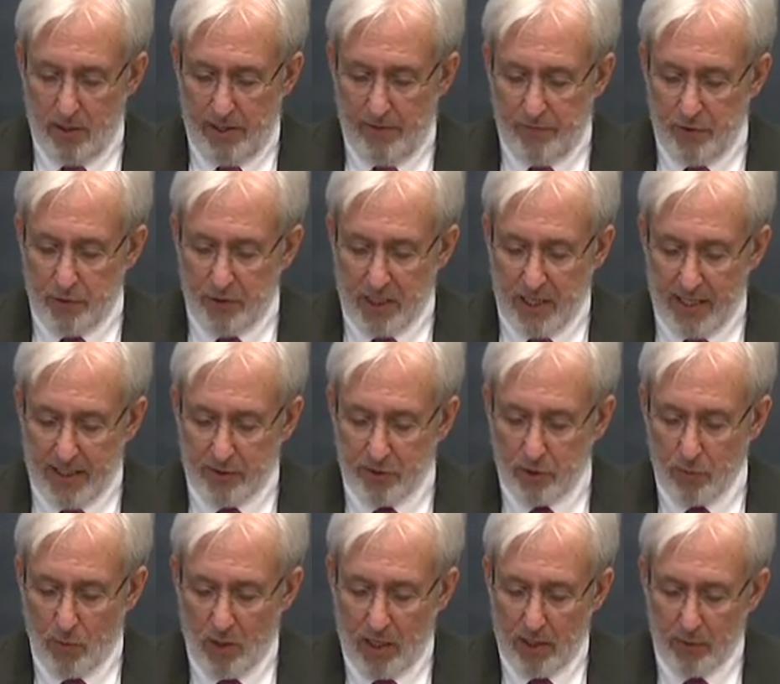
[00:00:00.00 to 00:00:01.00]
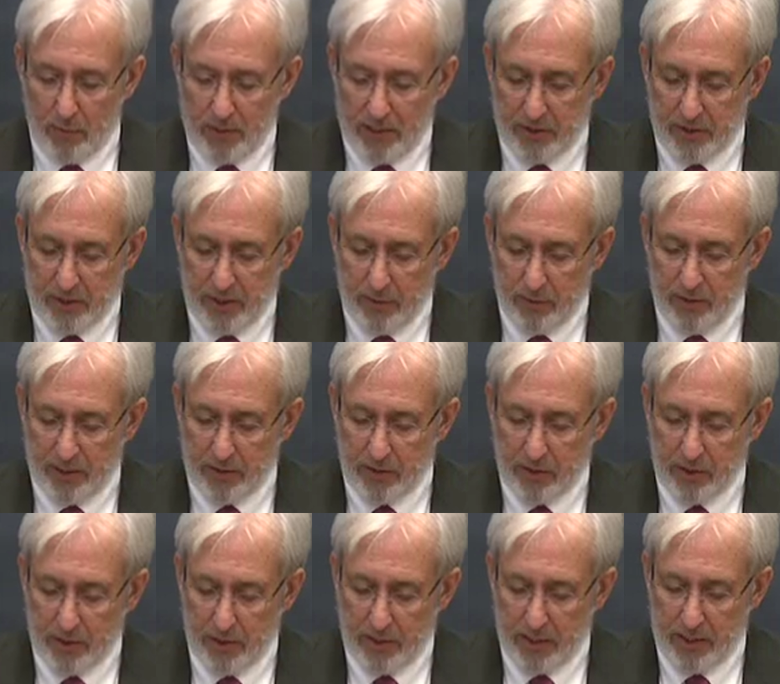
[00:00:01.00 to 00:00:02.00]
If you take Zawahiri
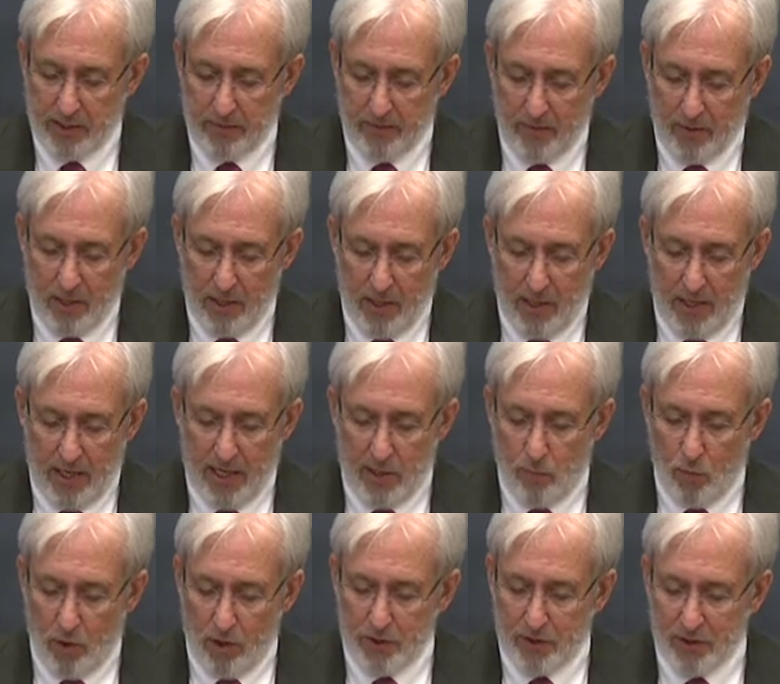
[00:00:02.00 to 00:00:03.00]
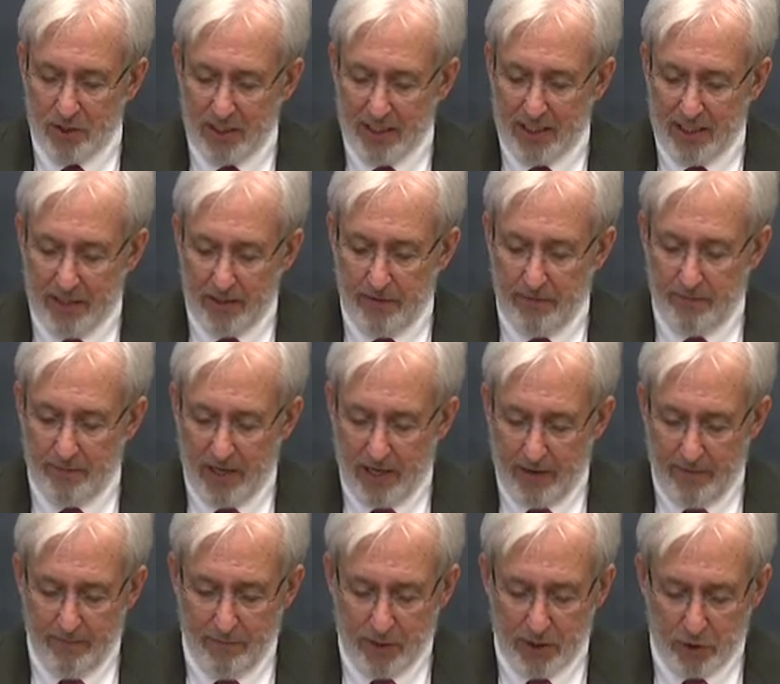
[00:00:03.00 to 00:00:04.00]
seriously, he wants to give
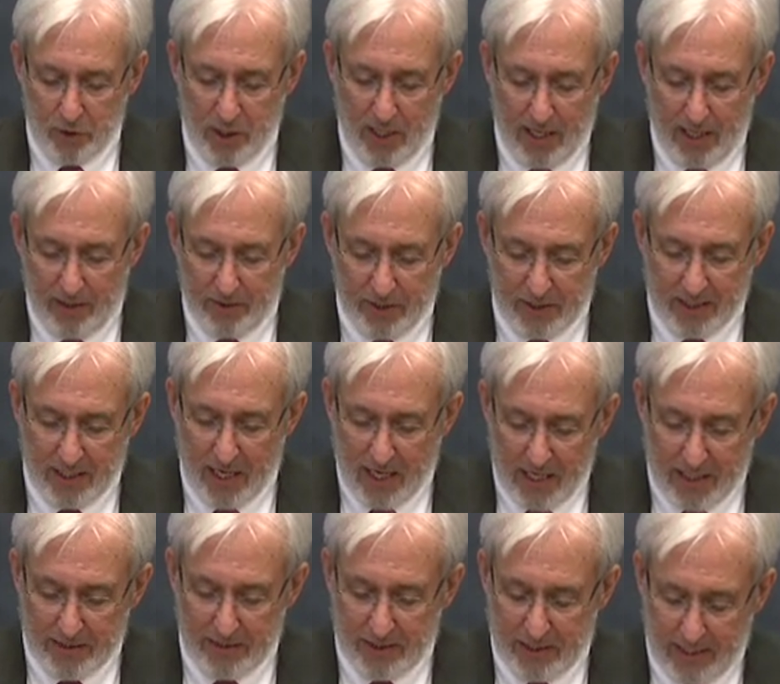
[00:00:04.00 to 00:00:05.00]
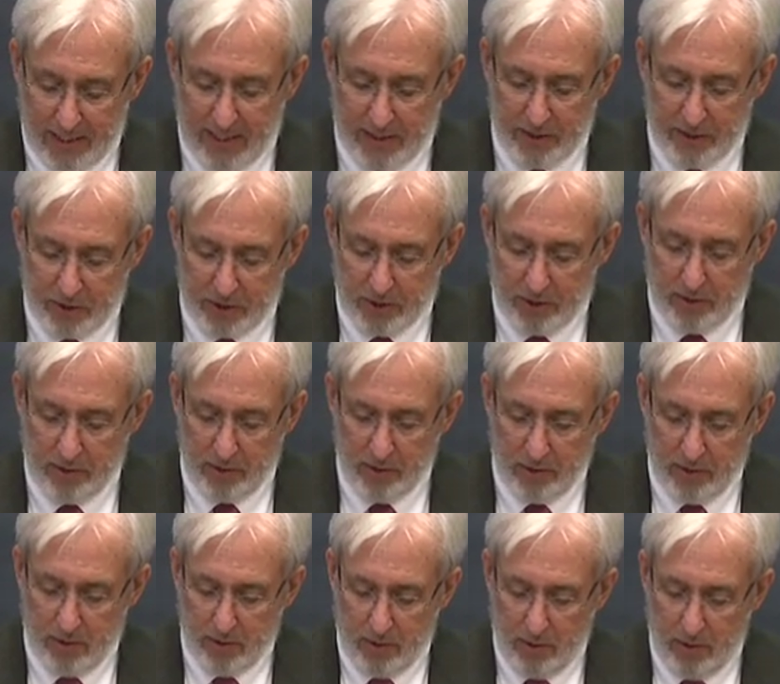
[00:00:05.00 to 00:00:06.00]
every child a context
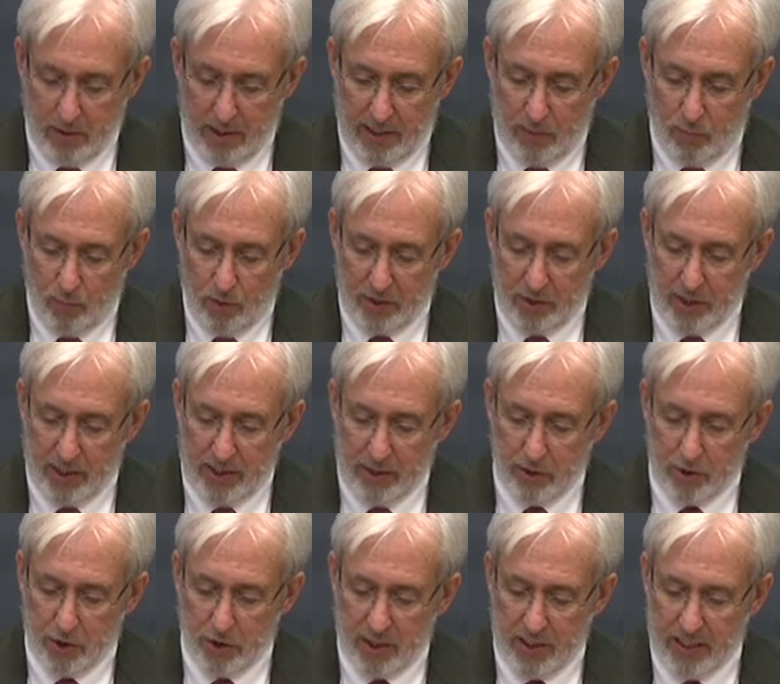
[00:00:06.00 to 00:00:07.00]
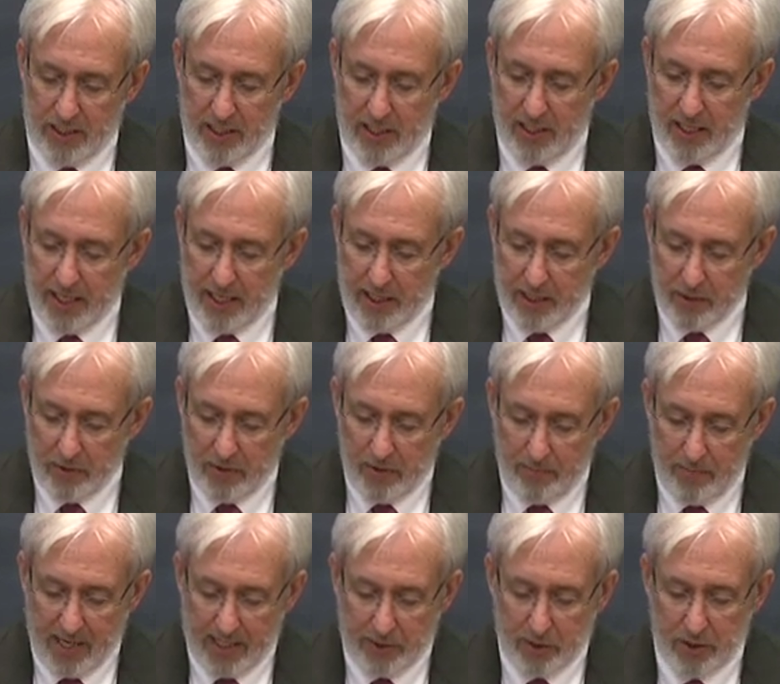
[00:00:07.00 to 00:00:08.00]
in which he or she can hear the
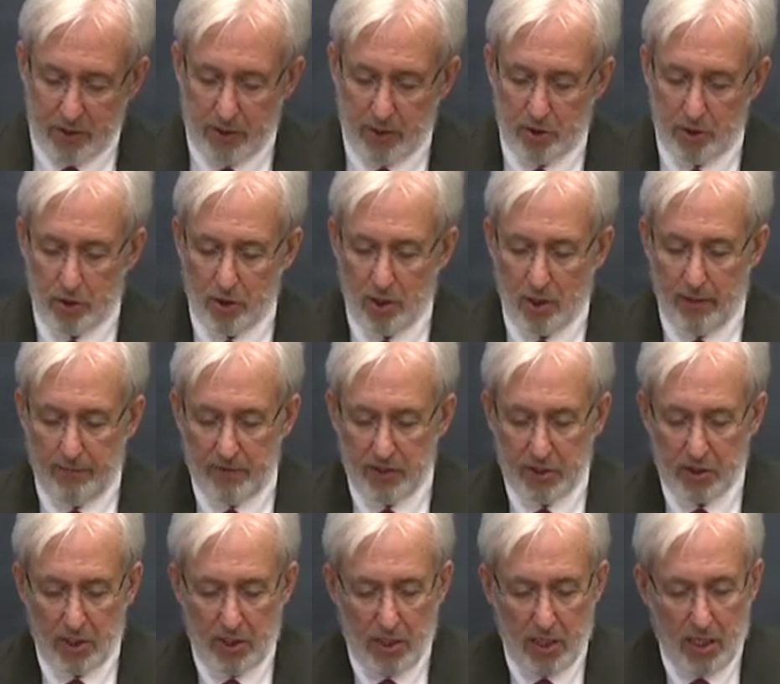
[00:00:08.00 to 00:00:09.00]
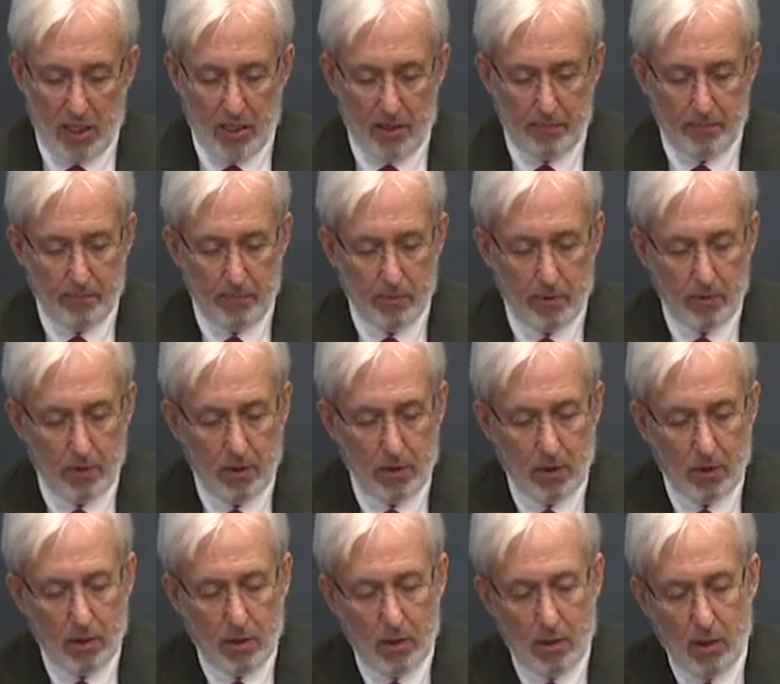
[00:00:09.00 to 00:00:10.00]
message of Islam
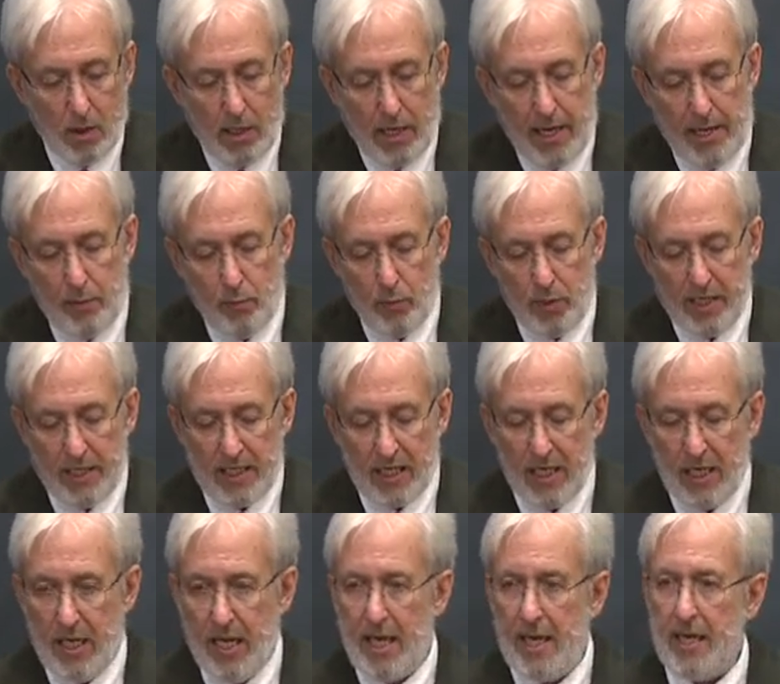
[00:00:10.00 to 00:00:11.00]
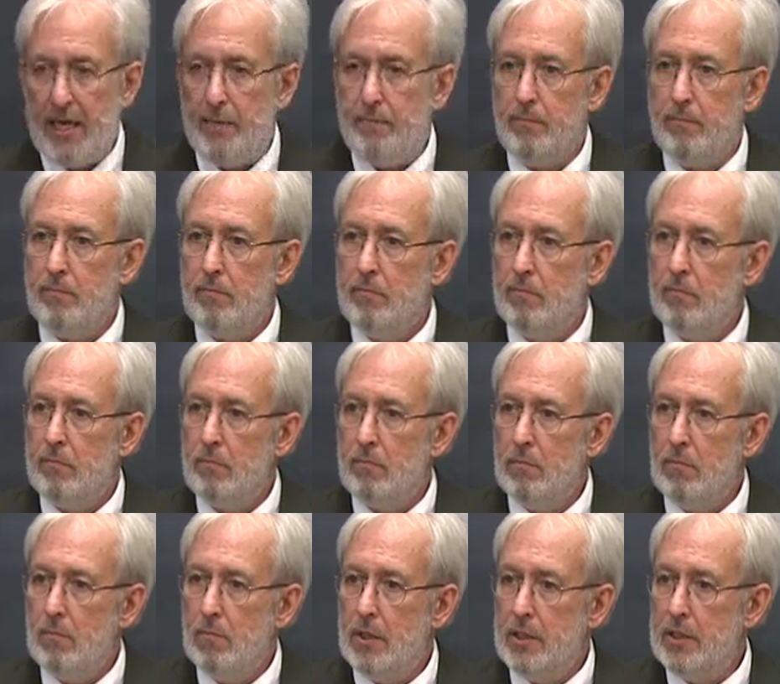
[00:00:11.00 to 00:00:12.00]
and reclaim
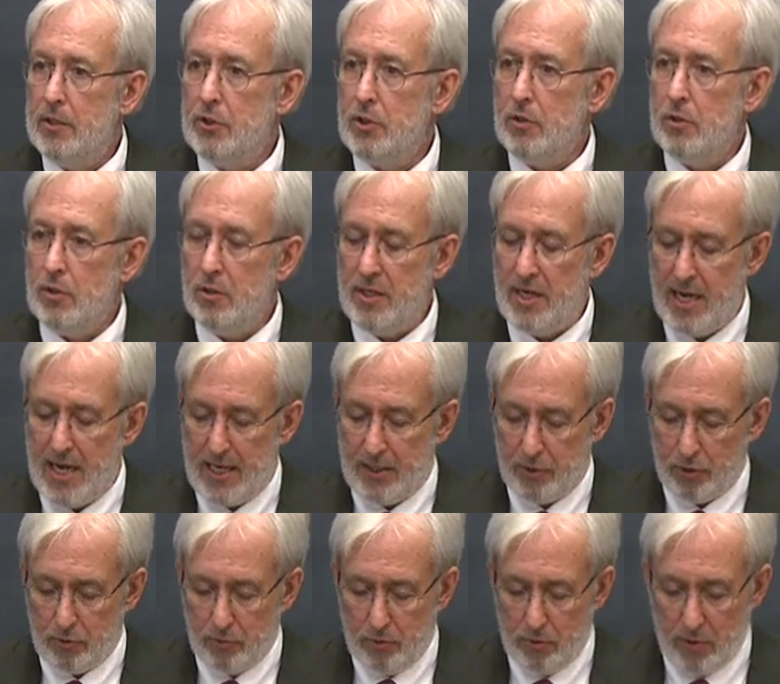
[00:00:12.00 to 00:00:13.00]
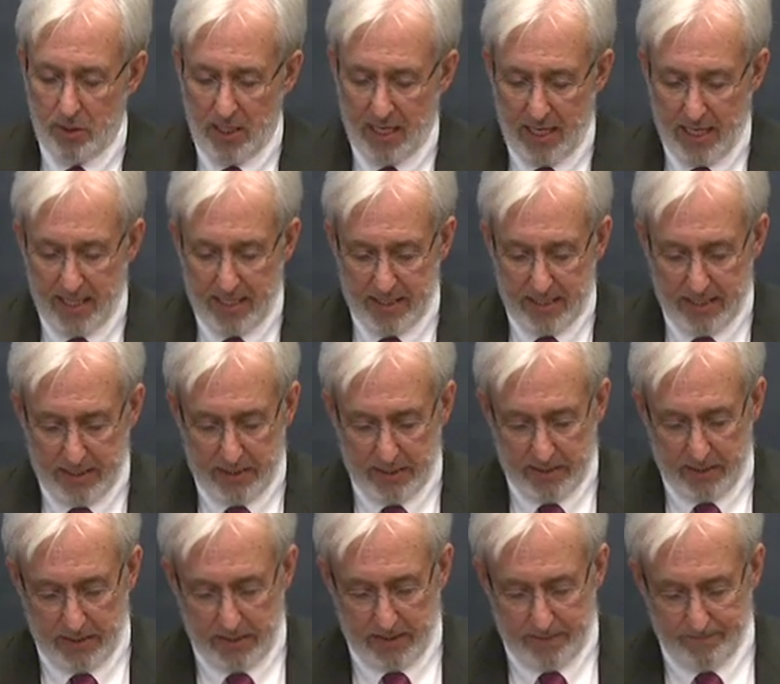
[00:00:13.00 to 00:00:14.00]
his or her natural
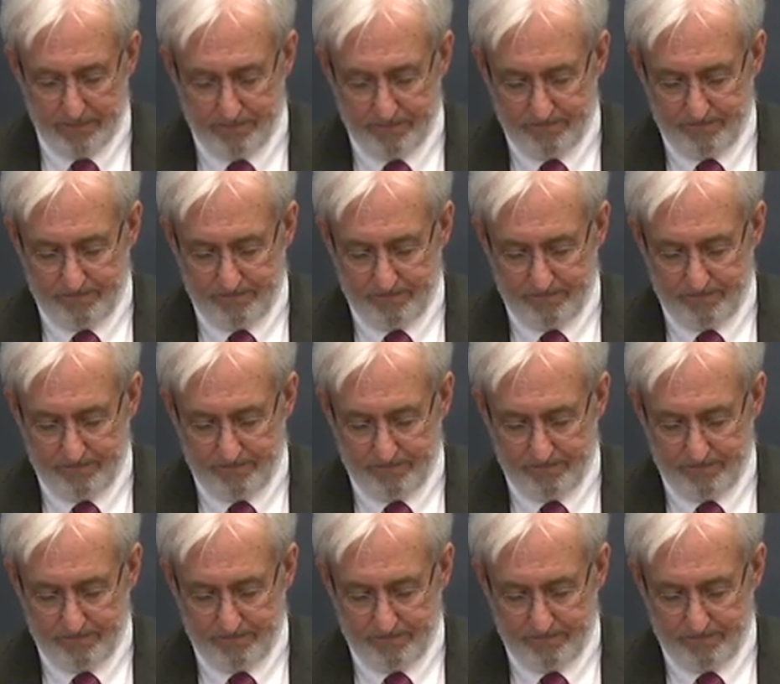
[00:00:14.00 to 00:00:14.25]
identity.